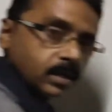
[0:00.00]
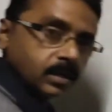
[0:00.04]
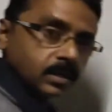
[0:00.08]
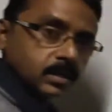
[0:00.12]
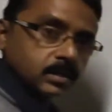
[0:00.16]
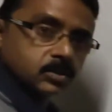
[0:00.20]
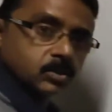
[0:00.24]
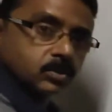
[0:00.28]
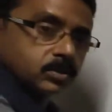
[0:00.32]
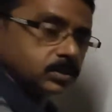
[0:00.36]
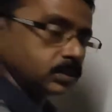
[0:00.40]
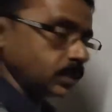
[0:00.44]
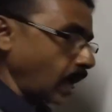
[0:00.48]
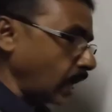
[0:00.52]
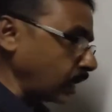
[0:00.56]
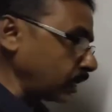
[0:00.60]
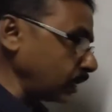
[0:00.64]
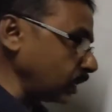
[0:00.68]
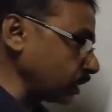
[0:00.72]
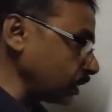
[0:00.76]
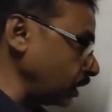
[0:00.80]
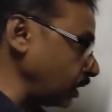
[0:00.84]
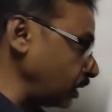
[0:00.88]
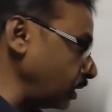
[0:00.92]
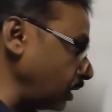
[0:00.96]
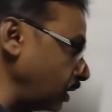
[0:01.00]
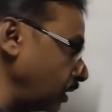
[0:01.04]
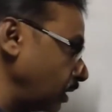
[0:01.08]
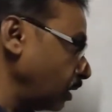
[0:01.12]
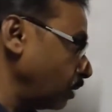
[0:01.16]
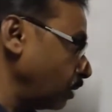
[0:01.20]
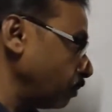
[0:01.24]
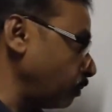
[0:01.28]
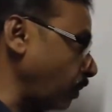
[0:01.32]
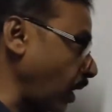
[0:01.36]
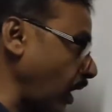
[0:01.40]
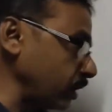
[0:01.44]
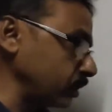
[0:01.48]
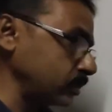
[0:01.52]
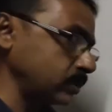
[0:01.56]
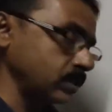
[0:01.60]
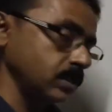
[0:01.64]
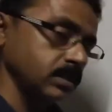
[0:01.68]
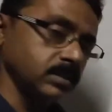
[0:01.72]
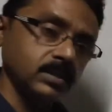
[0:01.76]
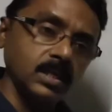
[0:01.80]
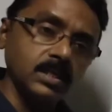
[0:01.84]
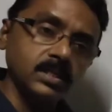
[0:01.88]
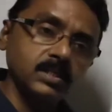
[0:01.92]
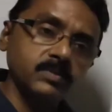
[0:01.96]
So directly by
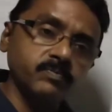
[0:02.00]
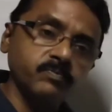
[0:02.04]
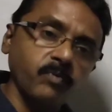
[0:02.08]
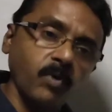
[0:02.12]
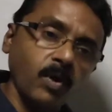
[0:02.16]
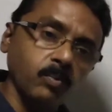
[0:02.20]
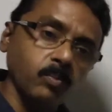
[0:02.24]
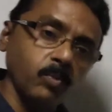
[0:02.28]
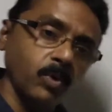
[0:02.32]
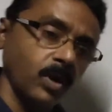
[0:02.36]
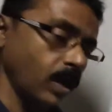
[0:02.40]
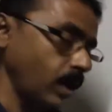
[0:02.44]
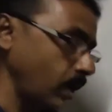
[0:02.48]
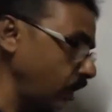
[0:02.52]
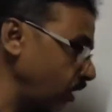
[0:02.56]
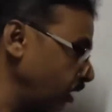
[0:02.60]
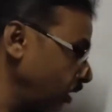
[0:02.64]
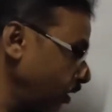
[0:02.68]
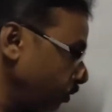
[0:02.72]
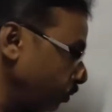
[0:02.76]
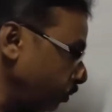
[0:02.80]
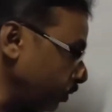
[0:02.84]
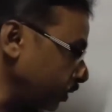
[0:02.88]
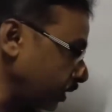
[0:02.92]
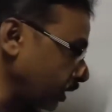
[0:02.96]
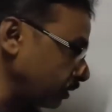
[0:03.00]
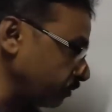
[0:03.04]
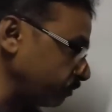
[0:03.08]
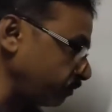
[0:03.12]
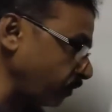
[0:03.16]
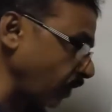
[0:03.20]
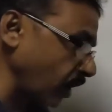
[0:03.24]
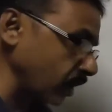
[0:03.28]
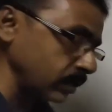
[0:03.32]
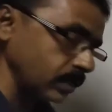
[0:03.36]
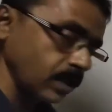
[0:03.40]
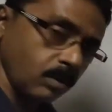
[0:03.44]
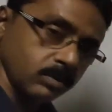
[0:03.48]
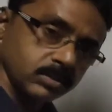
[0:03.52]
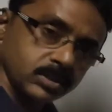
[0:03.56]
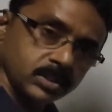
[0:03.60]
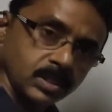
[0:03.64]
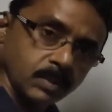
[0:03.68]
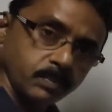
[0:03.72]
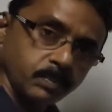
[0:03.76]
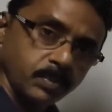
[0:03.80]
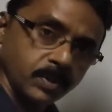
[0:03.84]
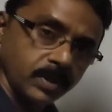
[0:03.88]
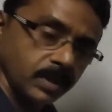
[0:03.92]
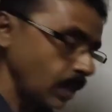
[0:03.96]
using this formula we can find out
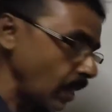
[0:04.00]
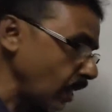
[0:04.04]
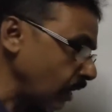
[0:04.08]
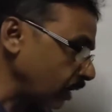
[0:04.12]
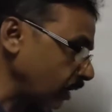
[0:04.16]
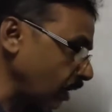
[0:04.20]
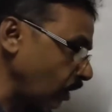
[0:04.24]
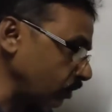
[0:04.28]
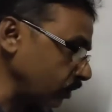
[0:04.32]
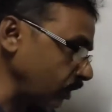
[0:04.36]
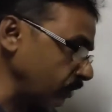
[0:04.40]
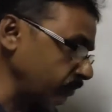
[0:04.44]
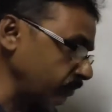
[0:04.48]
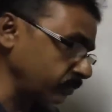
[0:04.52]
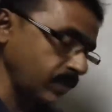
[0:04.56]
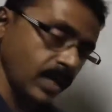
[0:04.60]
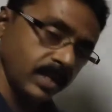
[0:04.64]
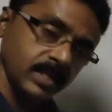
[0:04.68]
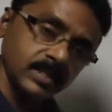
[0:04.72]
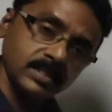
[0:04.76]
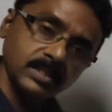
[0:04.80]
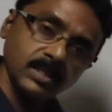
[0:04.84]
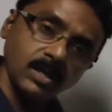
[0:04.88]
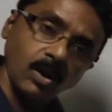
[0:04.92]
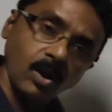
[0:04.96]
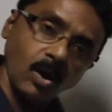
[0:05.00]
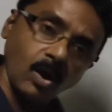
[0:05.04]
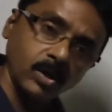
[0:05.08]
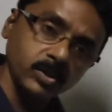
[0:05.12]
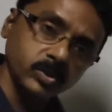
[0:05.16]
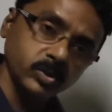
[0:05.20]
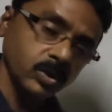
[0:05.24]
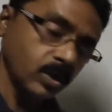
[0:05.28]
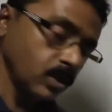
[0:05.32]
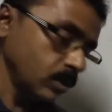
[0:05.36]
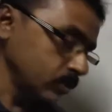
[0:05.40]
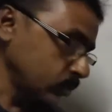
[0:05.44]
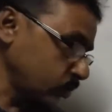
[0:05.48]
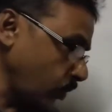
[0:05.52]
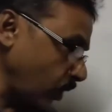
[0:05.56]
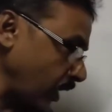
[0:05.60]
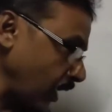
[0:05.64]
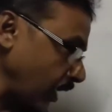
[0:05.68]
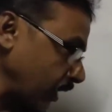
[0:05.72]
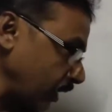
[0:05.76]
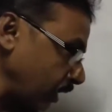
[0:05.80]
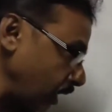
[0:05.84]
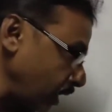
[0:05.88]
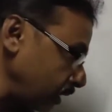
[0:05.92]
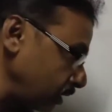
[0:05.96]
CP. Now if there is loss, so
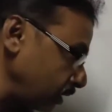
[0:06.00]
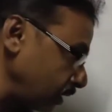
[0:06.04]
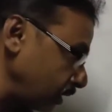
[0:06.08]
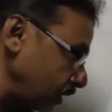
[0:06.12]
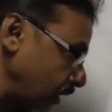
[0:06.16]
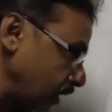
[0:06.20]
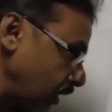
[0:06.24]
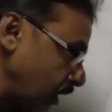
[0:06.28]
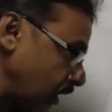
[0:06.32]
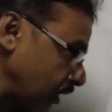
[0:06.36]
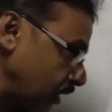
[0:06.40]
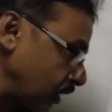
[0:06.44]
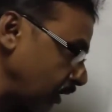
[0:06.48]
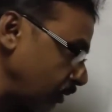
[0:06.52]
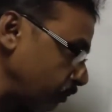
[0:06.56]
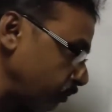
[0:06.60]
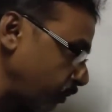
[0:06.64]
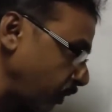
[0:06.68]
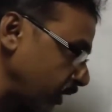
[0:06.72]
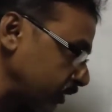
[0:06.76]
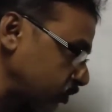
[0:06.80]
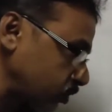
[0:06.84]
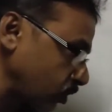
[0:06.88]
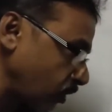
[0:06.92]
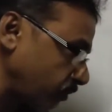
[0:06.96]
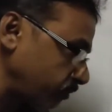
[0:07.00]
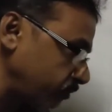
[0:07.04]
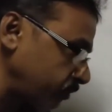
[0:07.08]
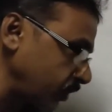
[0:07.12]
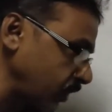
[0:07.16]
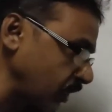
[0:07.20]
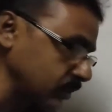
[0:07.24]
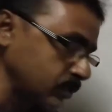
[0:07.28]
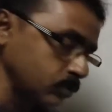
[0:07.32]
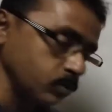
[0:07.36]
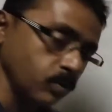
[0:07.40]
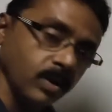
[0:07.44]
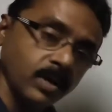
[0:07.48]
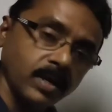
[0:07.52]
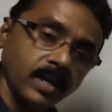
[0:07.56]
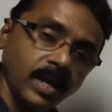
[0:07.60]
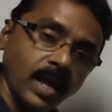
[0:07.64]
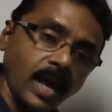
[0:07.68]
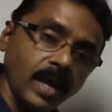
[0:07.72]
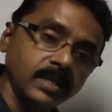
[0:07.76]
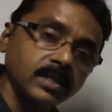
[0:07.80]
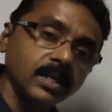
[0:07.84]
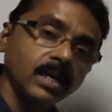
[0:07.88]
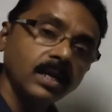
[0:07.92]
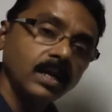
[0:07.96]
again here in place of this we will
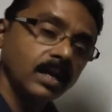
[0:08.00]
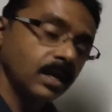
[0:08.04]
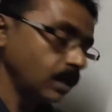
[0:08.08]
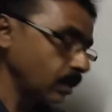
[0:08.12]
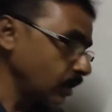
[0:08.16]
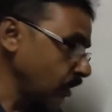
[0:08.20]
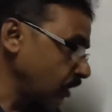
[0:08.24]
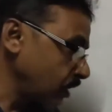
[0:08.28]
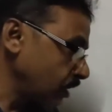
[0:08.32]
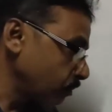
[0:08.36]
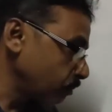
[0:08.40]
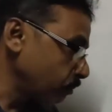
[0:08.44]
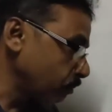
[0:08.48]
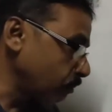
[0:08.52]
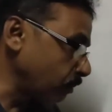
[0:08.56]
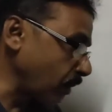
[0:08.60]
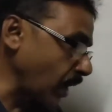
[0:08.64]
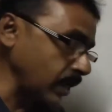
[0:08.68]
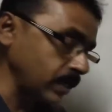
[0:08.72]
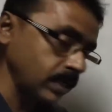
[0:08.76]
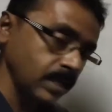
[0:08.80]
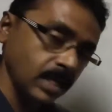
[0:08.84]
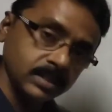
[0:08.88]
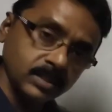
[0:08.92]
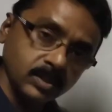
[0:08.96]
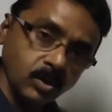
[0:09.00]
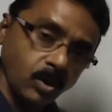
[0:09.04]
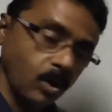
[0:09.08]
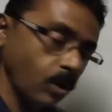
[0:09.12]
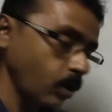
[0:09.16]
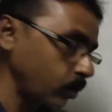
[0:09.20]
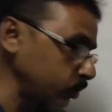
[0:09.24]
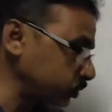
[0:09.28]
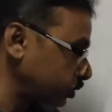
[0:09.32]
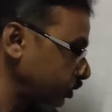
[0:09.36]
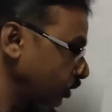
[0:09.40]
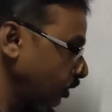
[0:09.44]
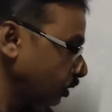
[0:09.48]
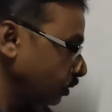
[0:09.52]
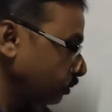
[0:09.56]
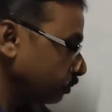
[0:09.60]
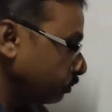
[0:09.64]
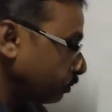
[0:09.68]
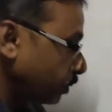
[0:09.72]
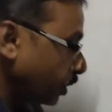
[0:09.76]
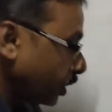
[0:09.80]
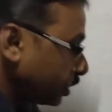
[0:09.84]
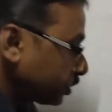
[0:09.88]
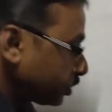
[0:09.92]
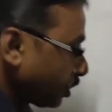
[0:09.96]
write minus loss,
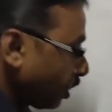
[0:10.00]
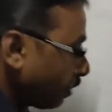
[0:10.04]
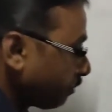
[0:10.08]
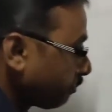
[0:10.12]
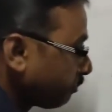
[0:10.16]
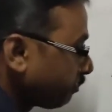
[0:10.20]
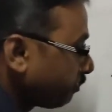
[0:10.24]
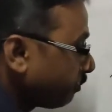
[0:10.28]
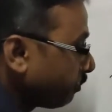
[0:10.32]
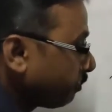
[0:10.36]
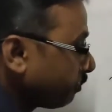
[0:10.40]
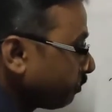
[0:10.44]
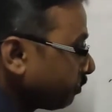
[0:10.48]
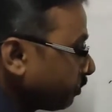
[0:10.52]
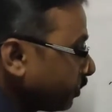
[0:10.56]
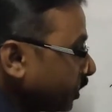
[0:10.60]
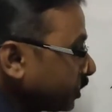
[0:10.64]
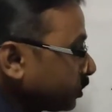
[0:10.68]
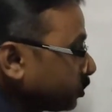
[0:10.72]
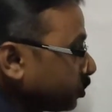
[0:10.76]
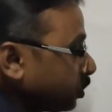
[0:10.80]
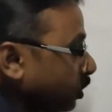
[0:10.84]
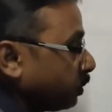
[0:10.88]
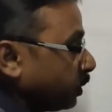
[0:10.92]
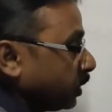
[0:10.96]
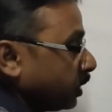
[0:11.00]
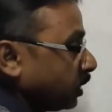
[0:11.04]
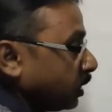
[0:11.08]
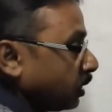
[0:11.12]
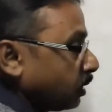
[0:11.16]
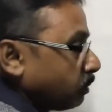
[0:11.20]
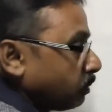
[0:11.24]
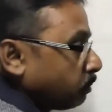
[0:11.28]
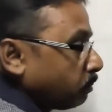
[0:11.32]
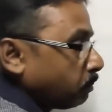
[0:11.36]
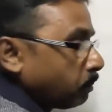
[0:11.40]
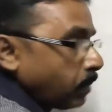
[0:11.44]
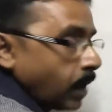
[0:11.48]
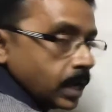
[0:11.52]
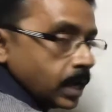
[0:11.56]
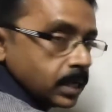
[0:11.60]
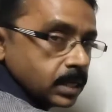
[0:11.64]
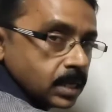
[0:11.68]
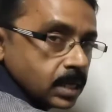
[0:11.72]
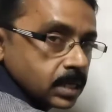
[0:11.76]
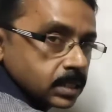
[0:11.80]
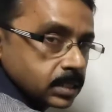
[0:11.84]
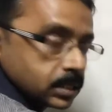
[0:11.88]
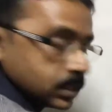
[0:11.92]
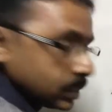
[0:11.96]
because of this will be
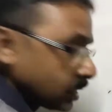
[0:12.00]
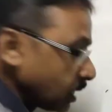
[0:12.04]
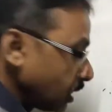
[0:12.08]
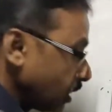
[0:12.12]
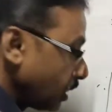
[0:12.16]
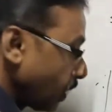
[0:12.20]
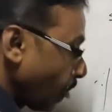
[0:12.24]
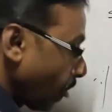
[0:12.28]
minus.